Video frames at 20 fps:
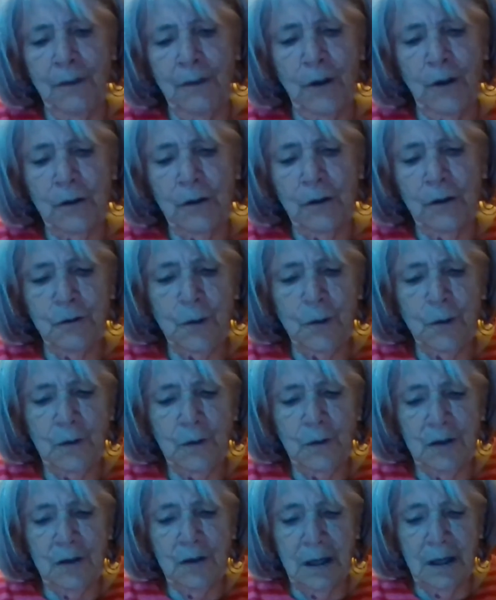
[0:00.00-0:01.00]
from the
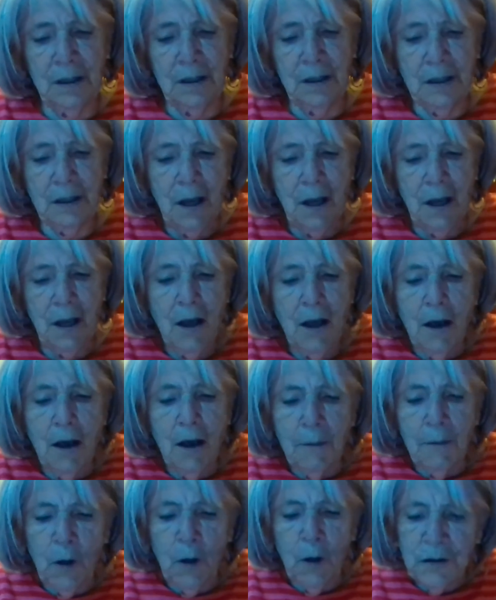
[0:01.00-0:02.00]
contributors
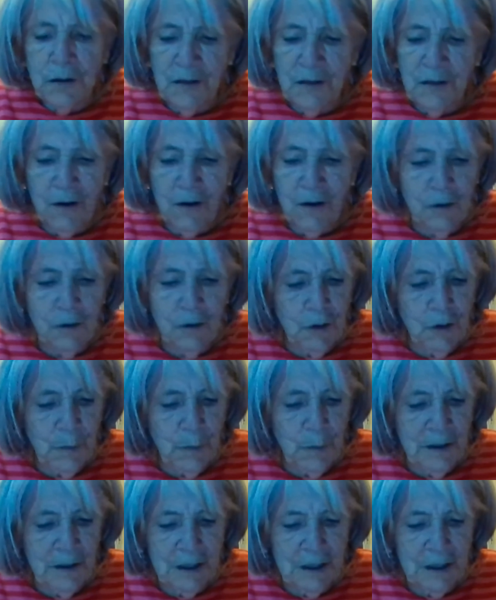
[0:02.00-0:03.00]
most of the
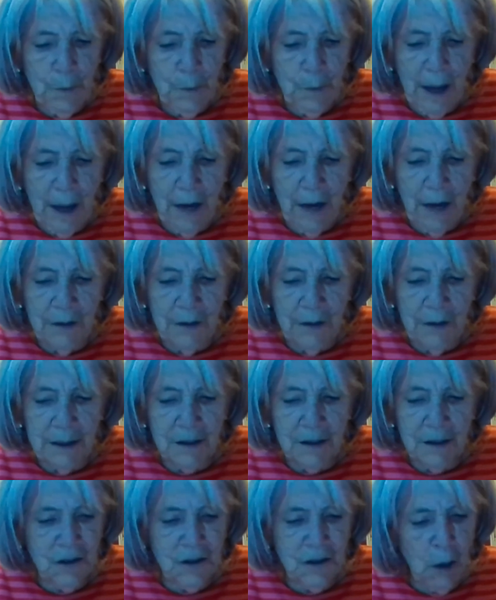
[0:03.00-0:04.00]
contributors'
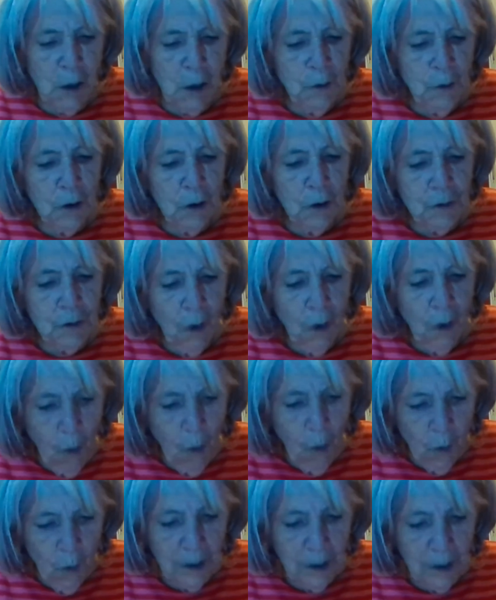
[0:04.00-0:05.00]
parents, though not
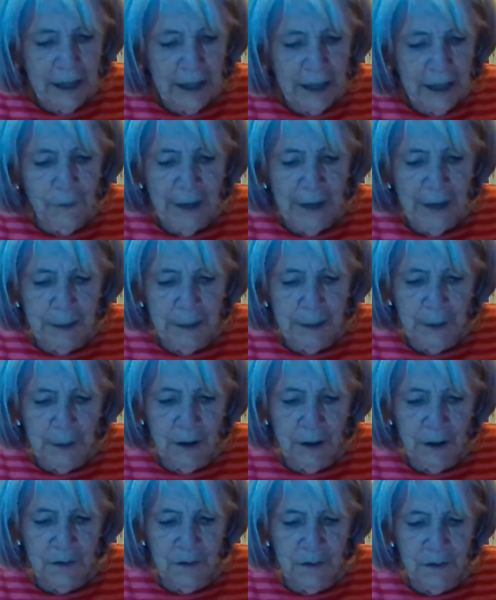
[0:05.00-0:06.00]
all, had fled
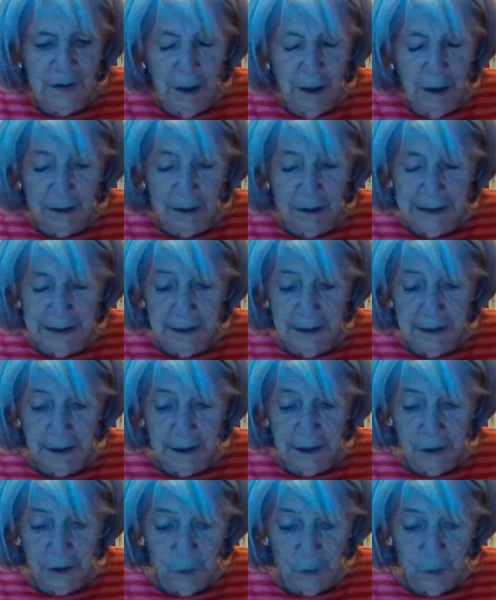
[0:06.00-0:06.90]
because of the Nazis'